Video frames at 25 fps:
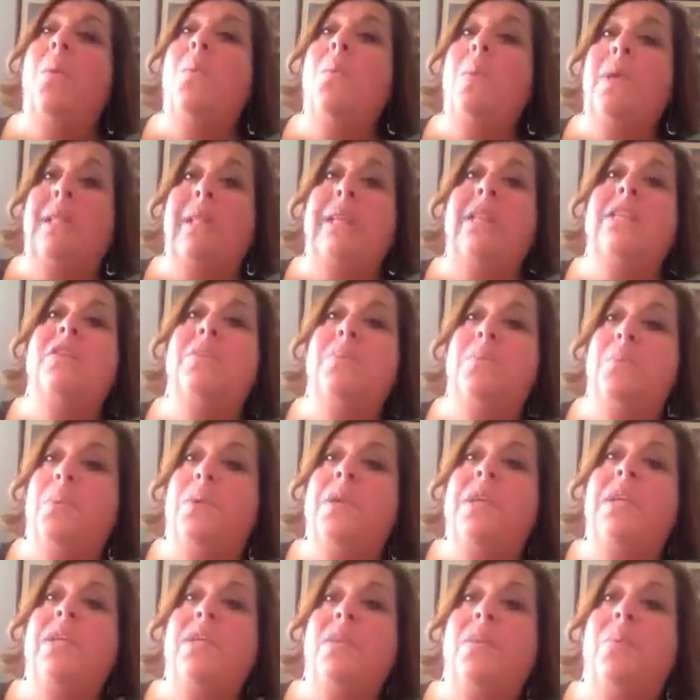are willing to put
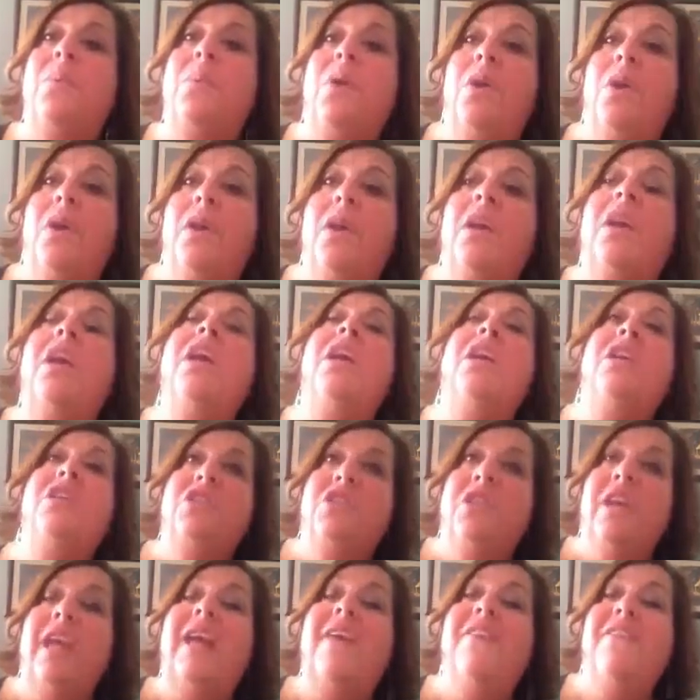in the work
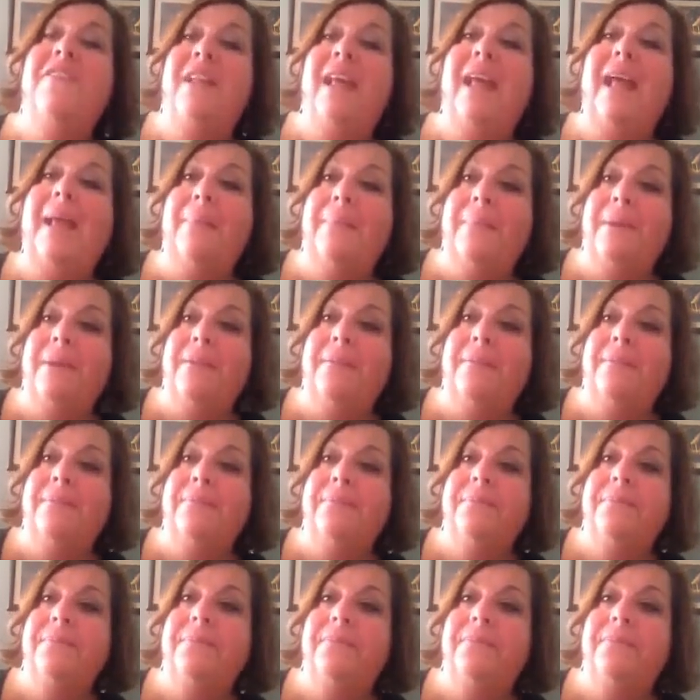to have it happen.